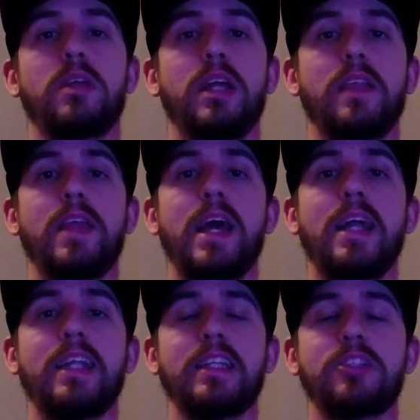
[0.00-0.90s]
and
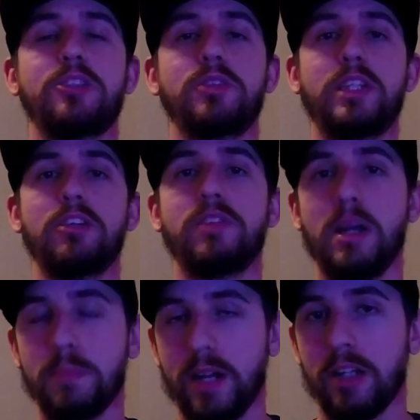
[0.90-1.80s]
that is to kill
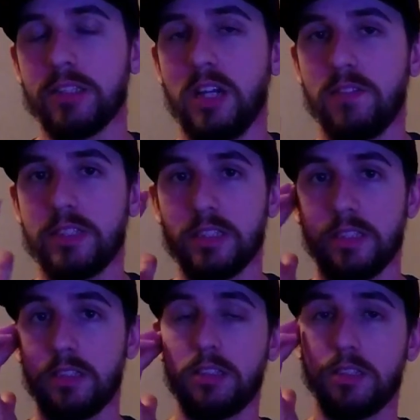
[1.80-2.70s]
vampires,
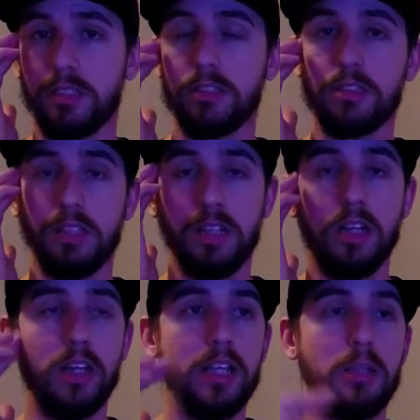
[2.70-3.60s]
obviously, because
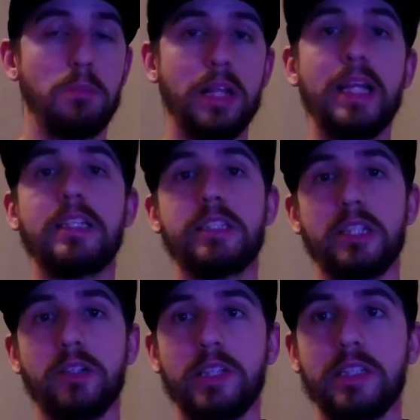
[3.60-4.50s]
in the Blade
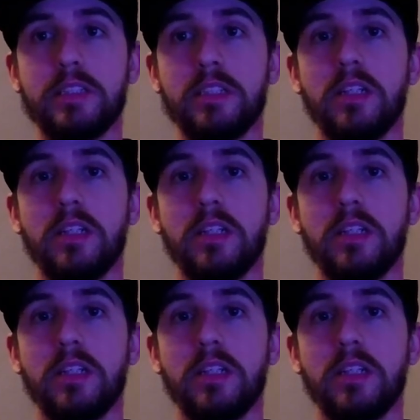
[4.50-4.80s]
series,